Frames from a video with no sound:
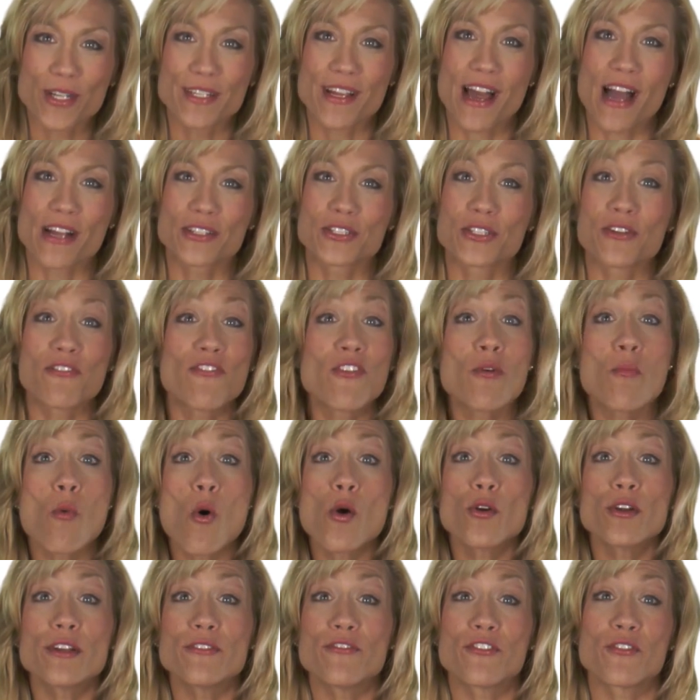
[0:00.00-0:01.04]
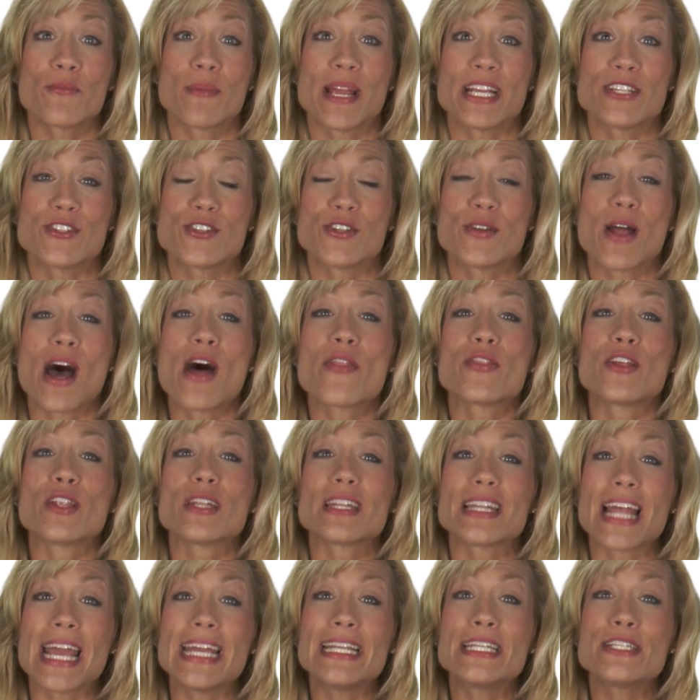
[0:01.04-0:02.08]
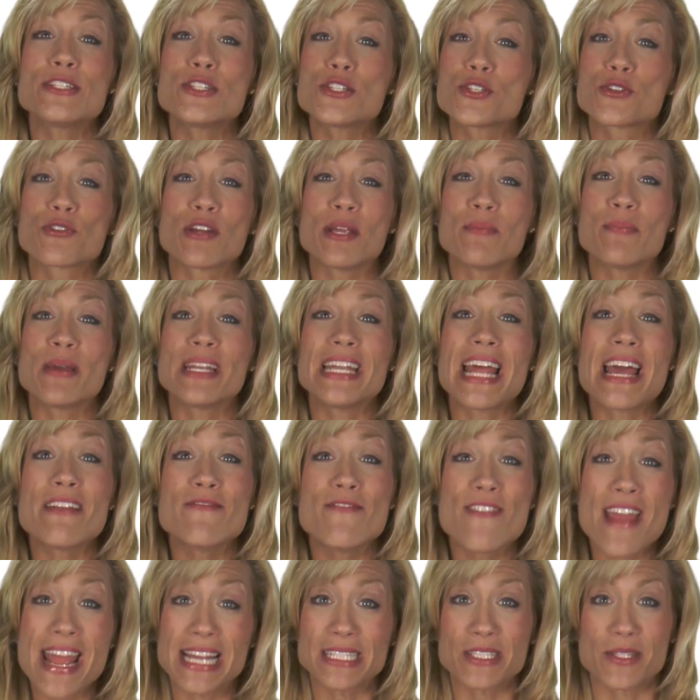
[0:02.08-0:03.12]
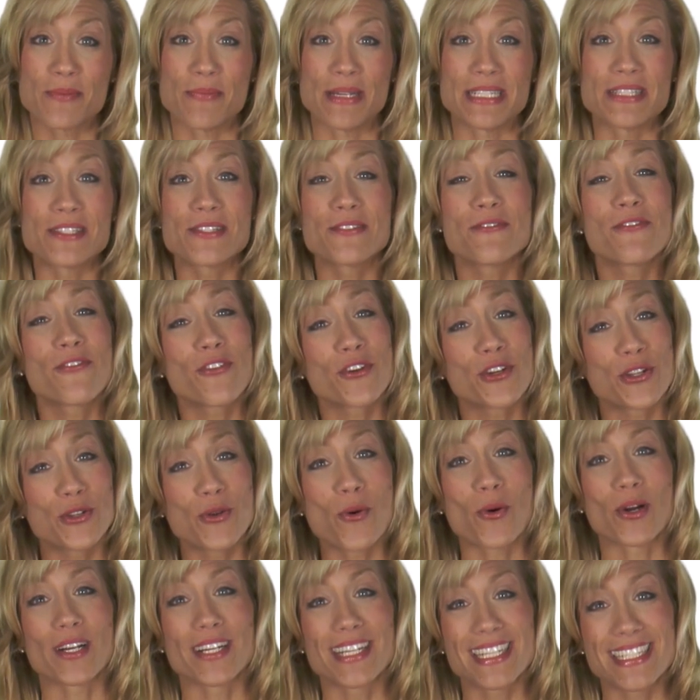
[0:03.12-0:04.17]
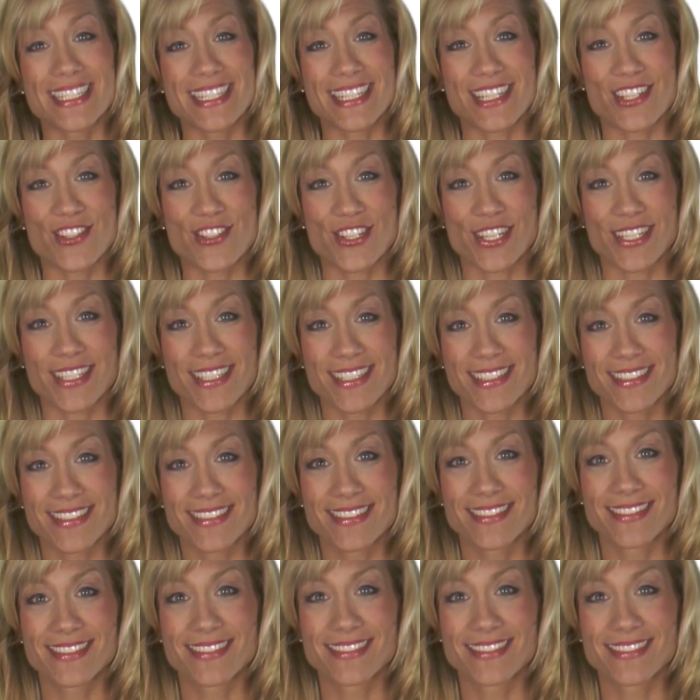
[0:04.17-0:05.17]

doctor for more information on the latest treatment advancements for your condition.